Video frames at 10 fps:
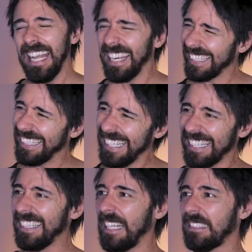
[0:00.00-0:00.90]
And I
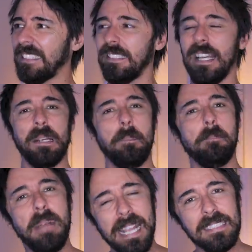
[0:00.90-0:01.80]
think that's an
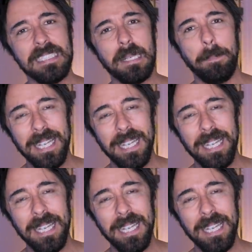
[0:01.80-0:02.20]
amazing